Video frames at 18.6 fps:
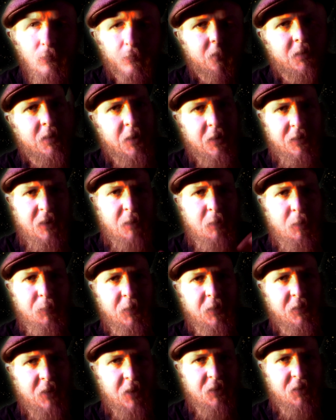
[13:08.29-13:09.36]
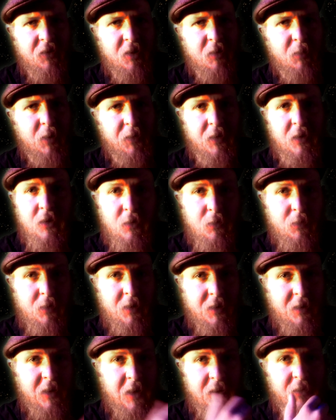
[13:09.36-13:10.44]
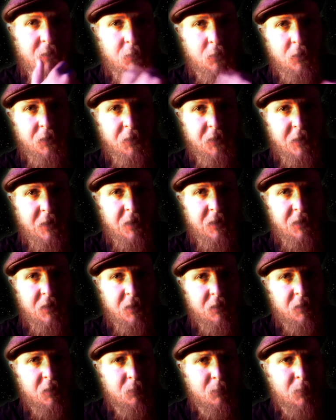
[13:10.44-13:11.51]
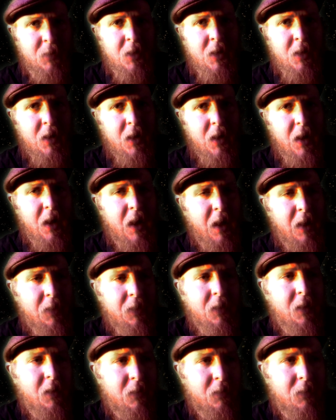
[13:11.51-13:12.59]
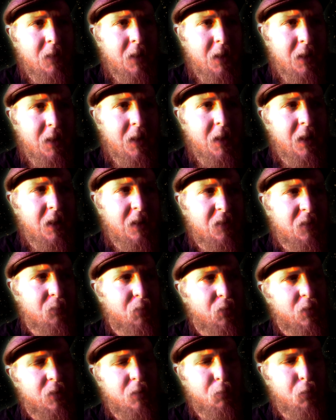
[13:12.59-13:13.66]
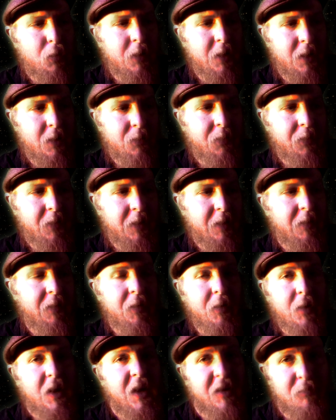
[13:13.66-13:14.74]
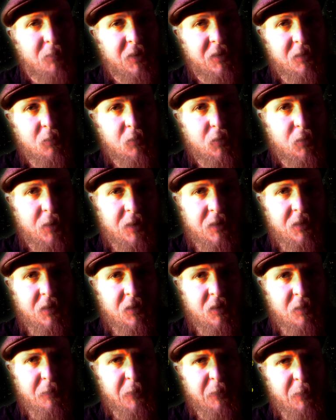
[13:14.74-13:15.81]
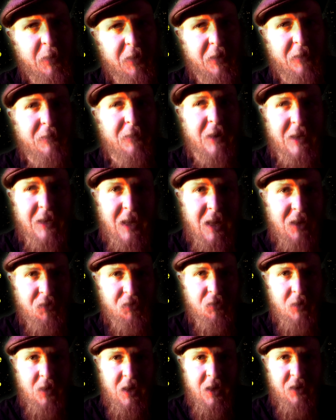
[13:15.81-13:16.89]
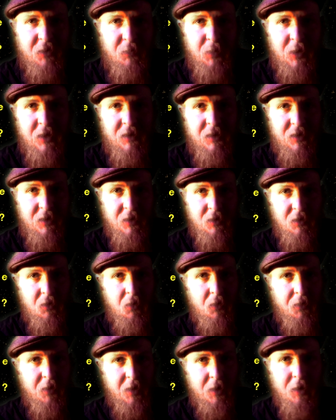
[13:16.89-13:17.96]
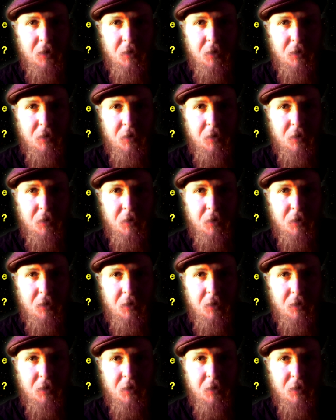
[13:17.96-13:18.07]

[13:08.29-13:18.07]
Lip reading: Now, to sum up this section about the unique dice rolls in this system, I think that it's important to point out that there have been some criticisms about the financial aspect here, or that